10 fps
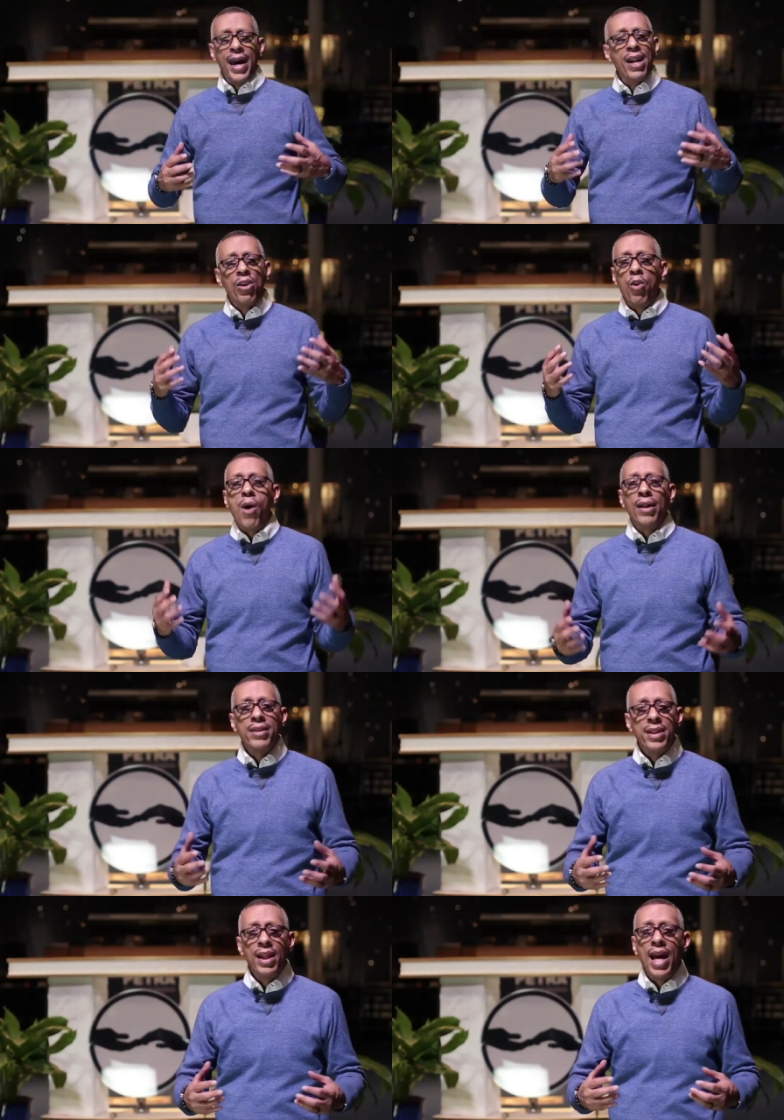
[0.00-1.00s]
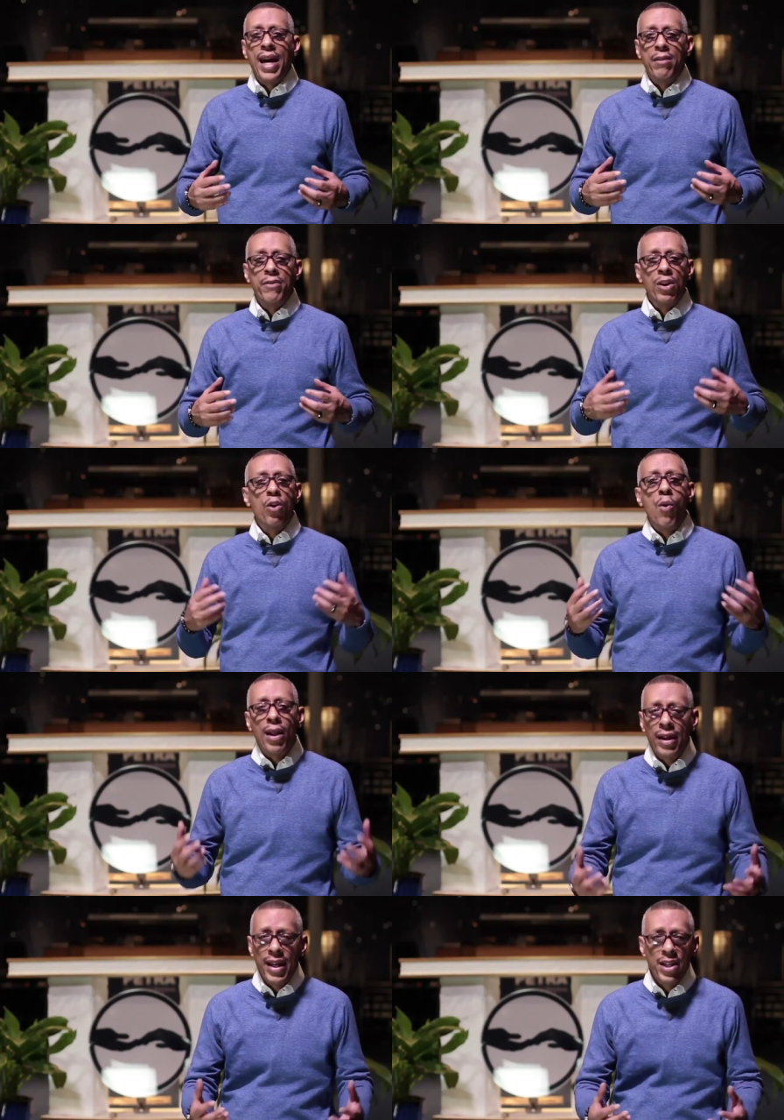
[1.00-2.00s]
had a quality life and a
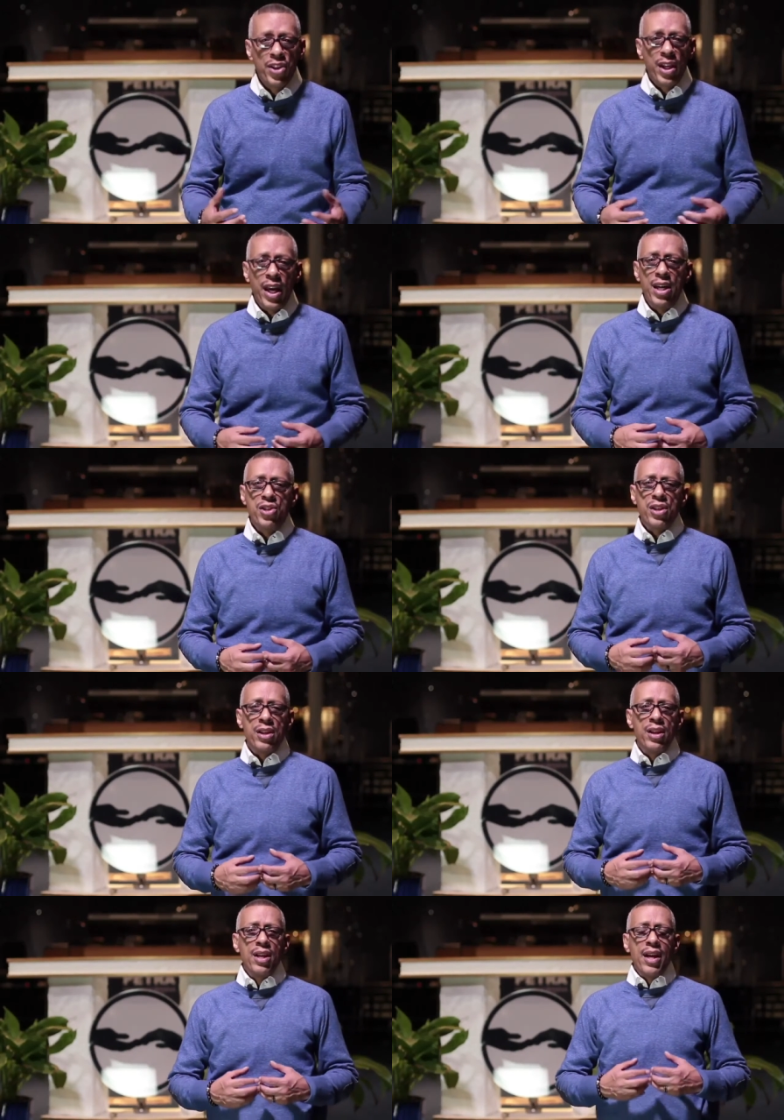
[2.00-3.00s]
quality education